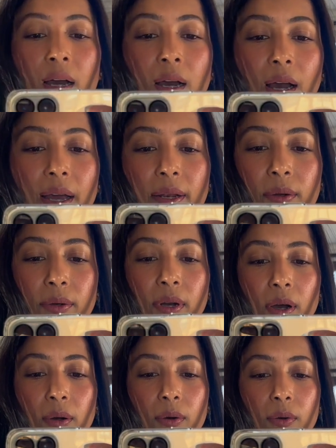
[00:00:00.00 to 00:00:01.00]
I don't
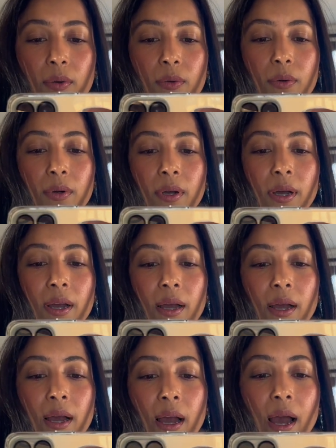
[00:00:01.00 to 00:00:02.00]
know.
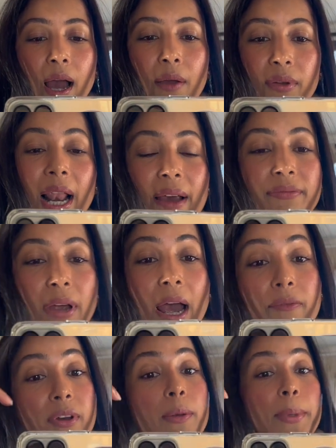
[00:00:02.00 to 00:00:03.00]
I
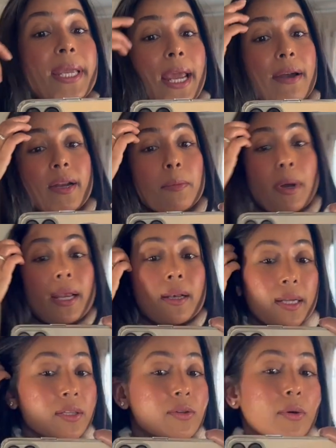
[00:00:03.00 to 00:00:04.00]
will be carrying my
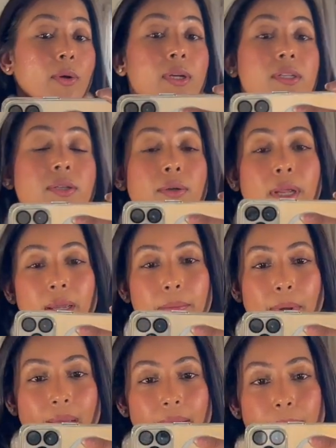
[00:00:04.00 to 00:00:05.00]
lint roller today in
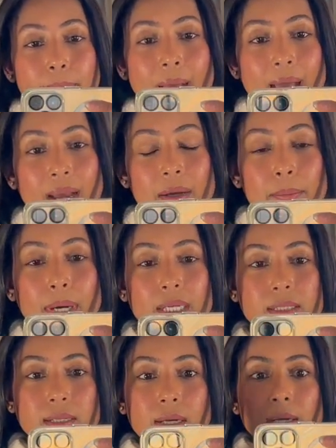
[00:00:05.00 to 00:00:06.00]
my bag,
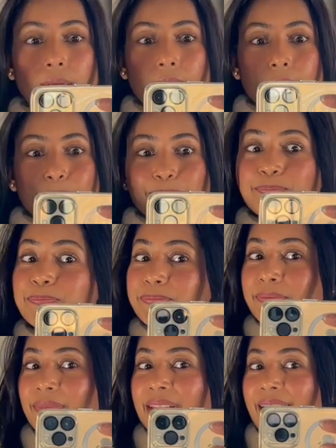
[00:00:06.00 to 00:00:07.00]
but
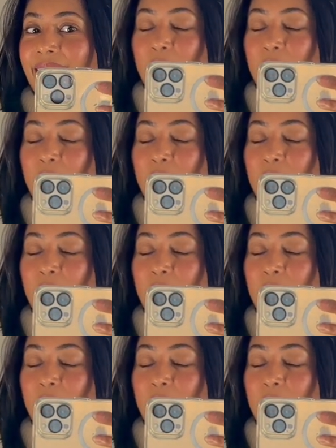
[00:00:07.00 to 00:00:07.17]
a